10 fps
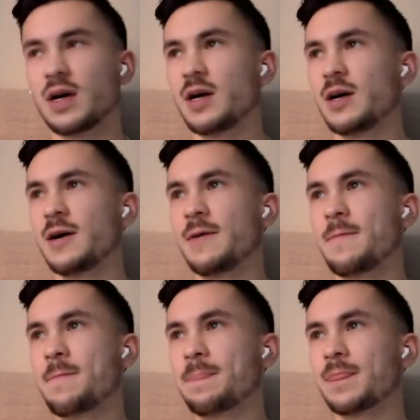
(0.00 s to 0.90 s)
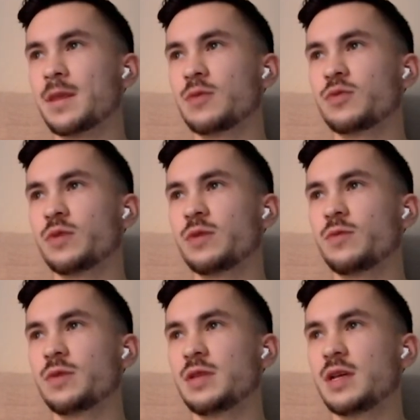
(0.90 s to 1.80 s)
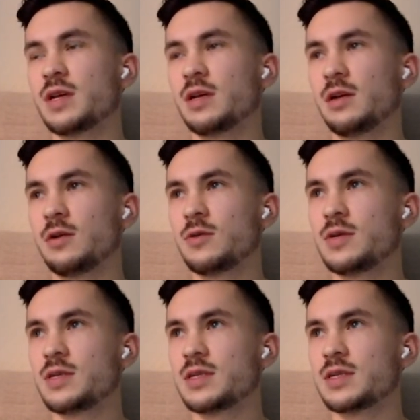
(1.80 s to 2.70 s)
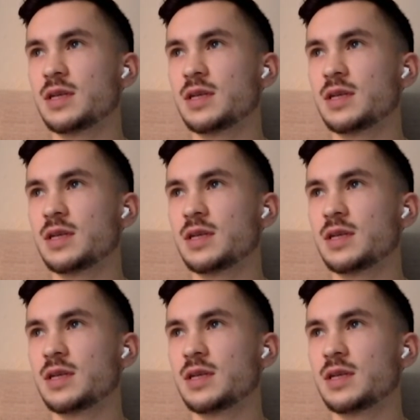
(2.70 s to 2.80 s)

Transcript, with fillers: Um, it was written with Nick and Lewis